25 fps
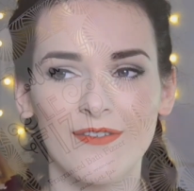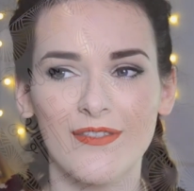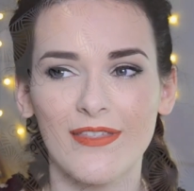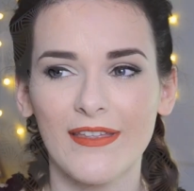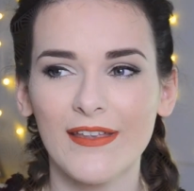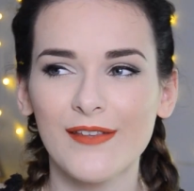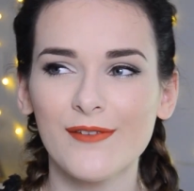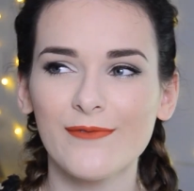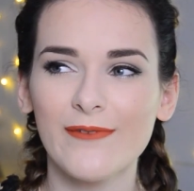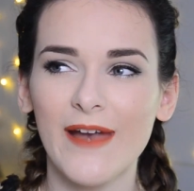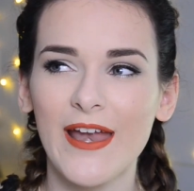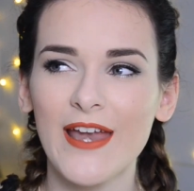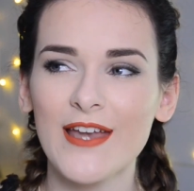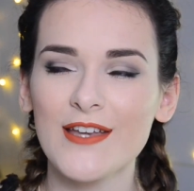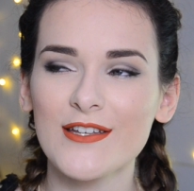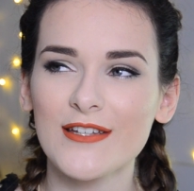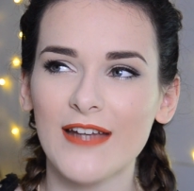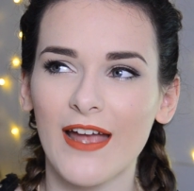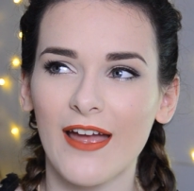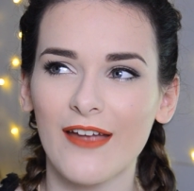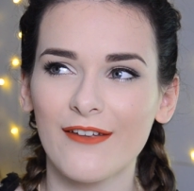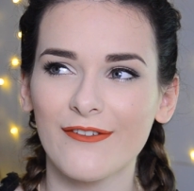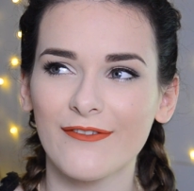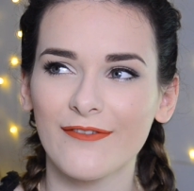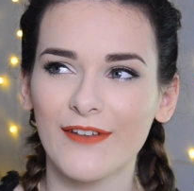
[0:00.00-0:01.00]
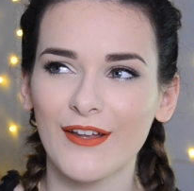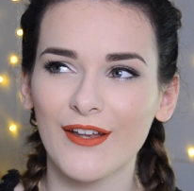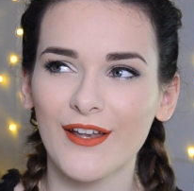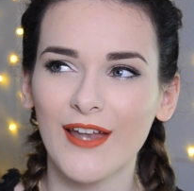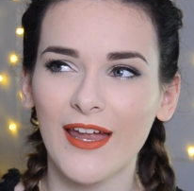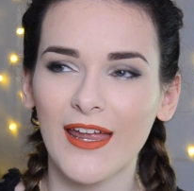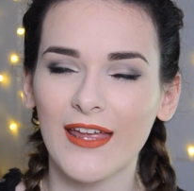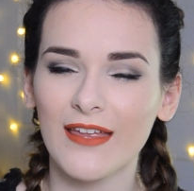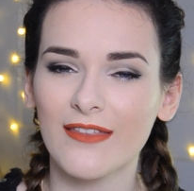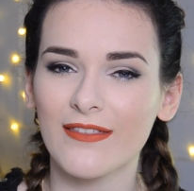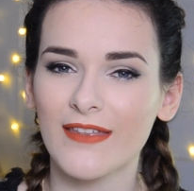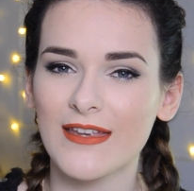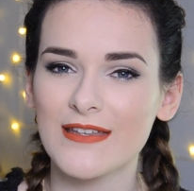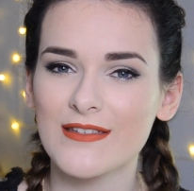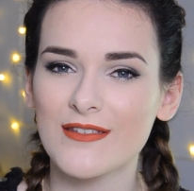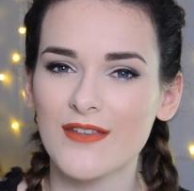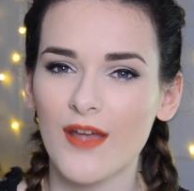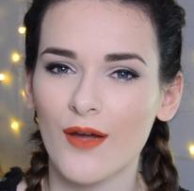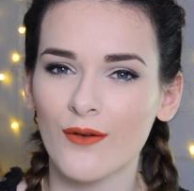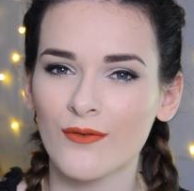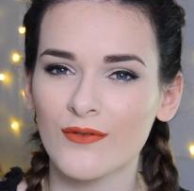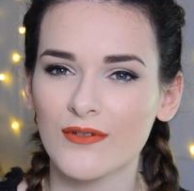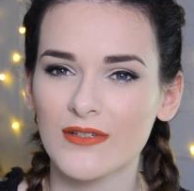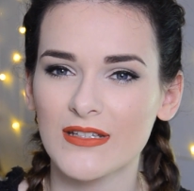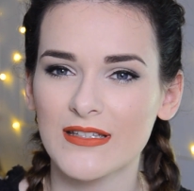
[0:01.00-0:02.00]
for this range I feel like they
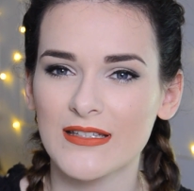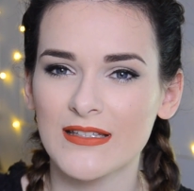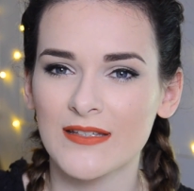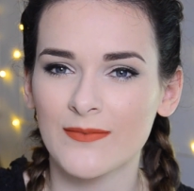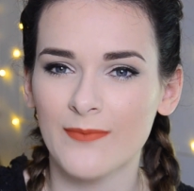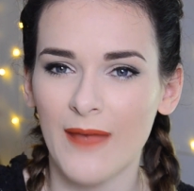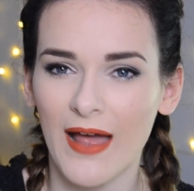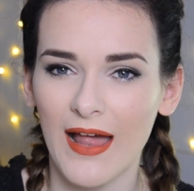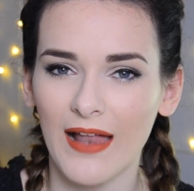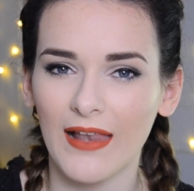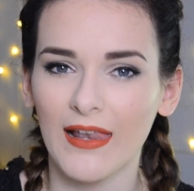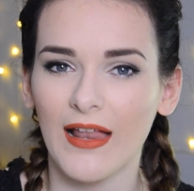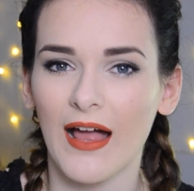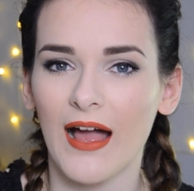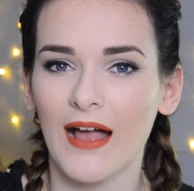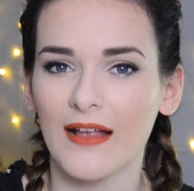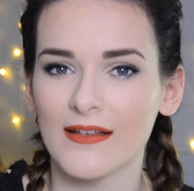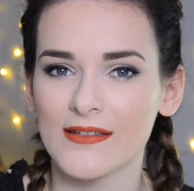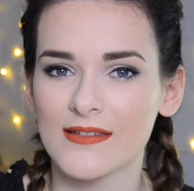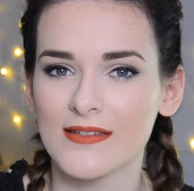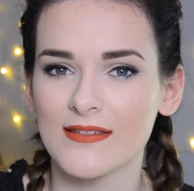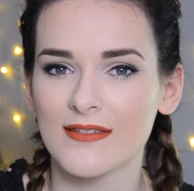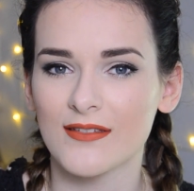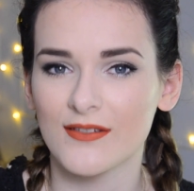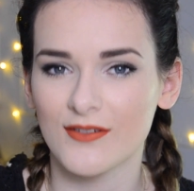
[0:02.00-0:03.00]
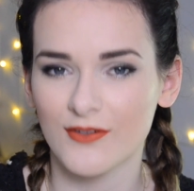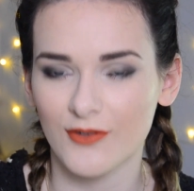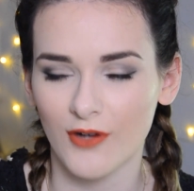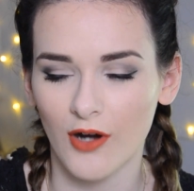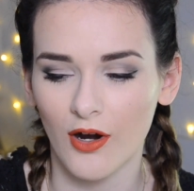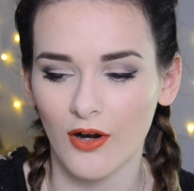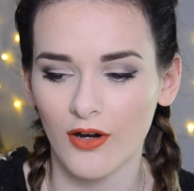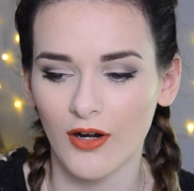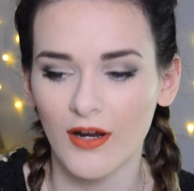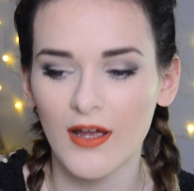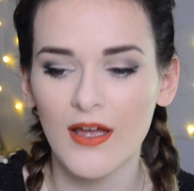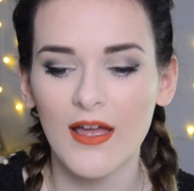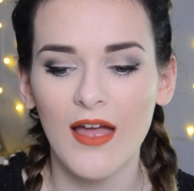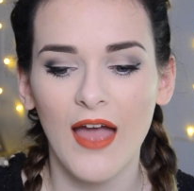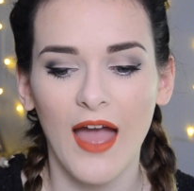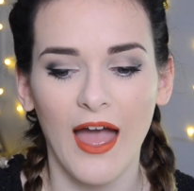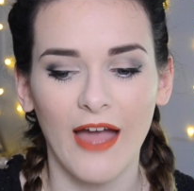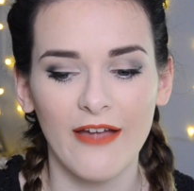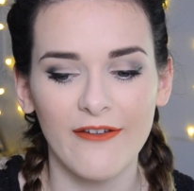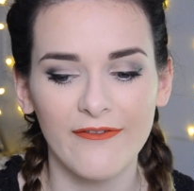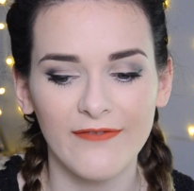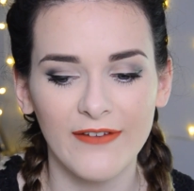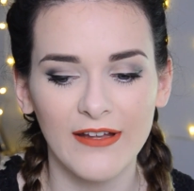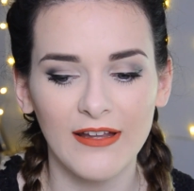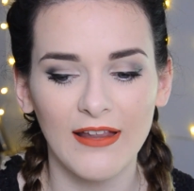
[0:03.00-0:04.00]
don't smell as strong.
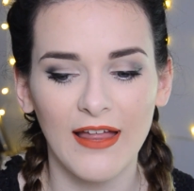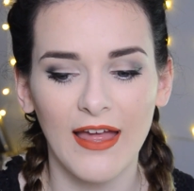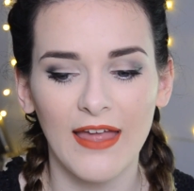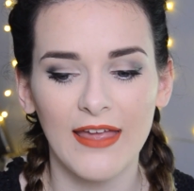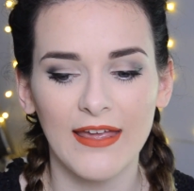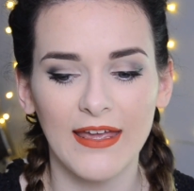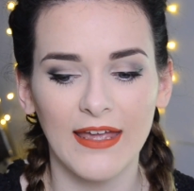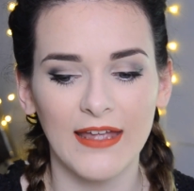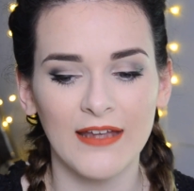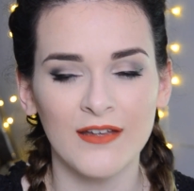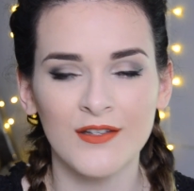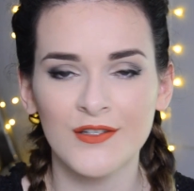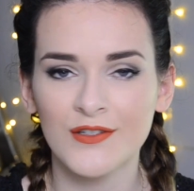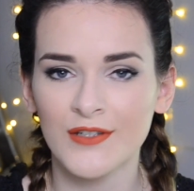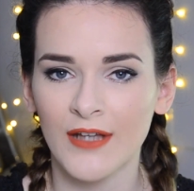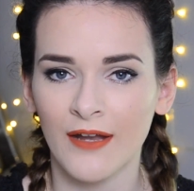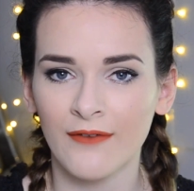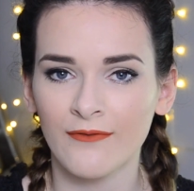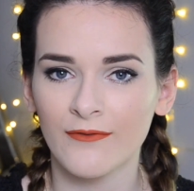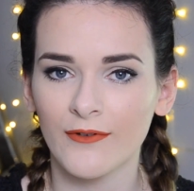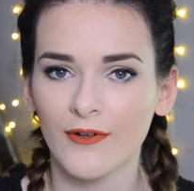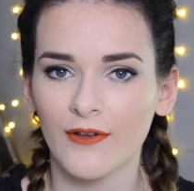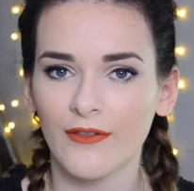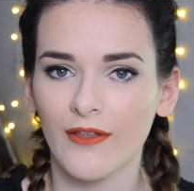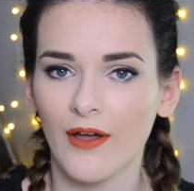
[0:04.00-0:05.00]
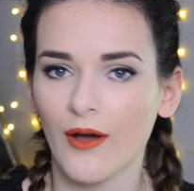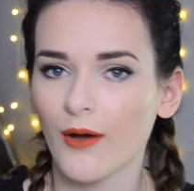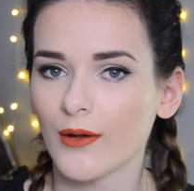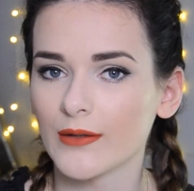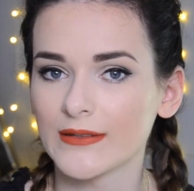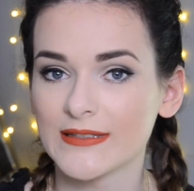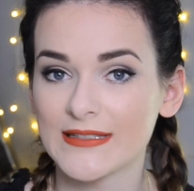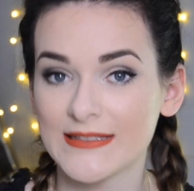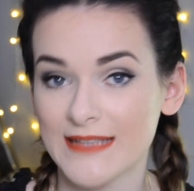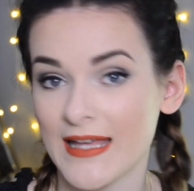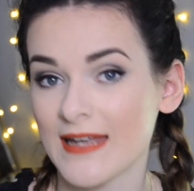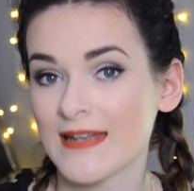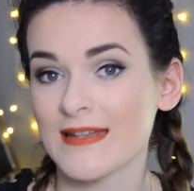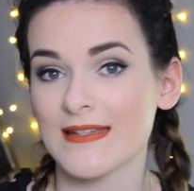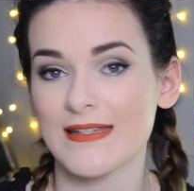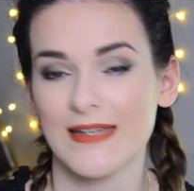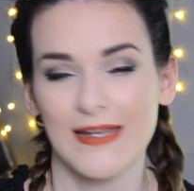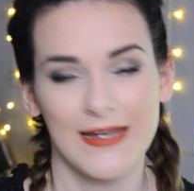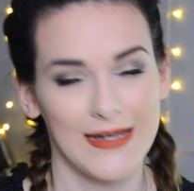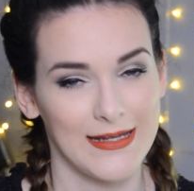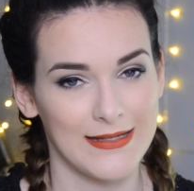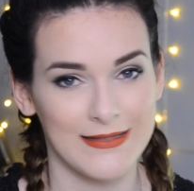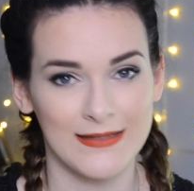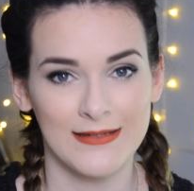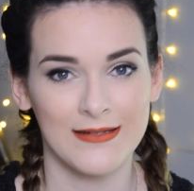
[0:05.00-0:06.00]
I feel like in general the whole scent
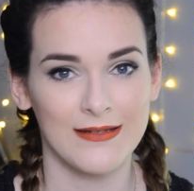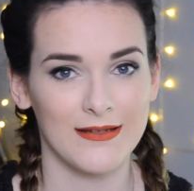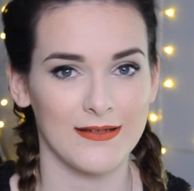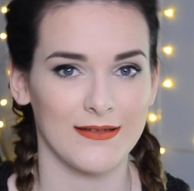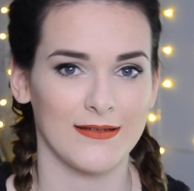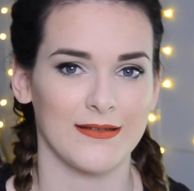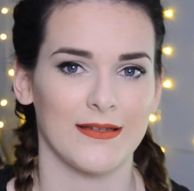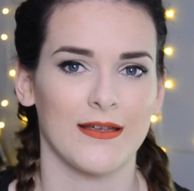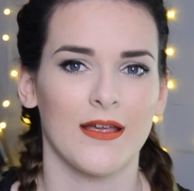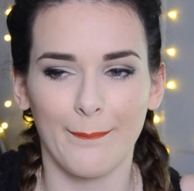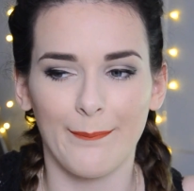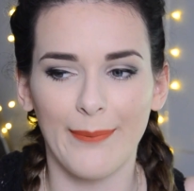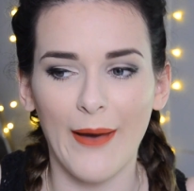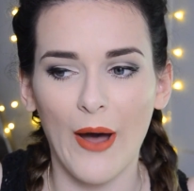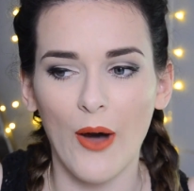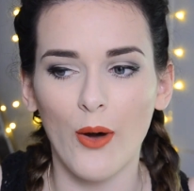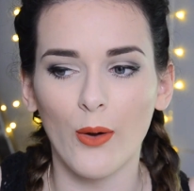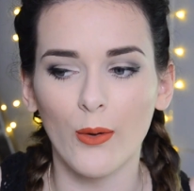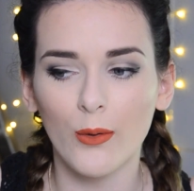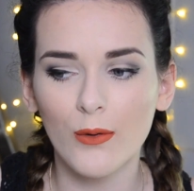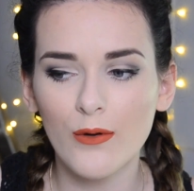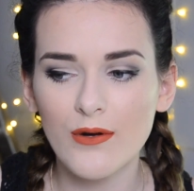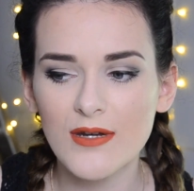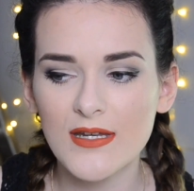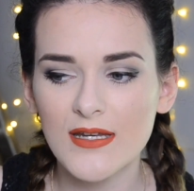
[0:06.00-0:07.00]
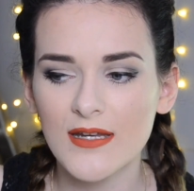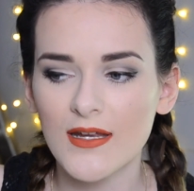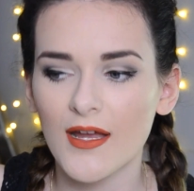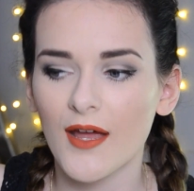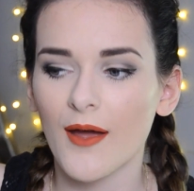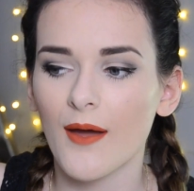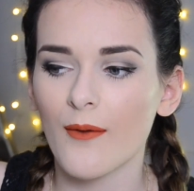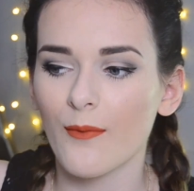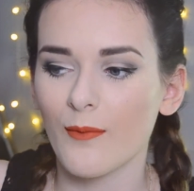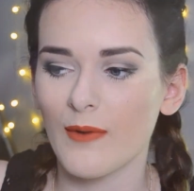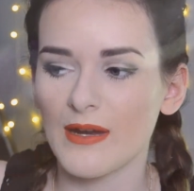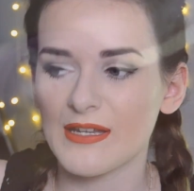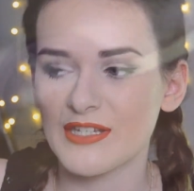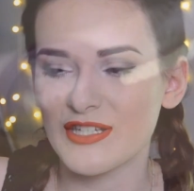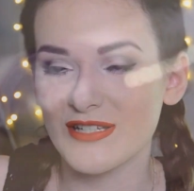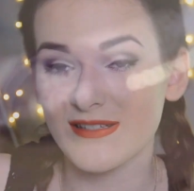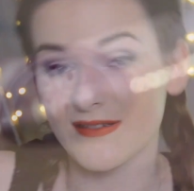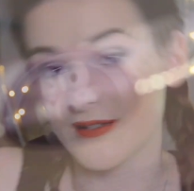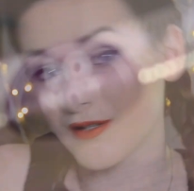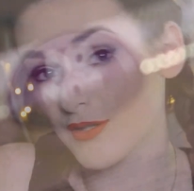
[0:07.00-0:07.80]
isn't as bold, which is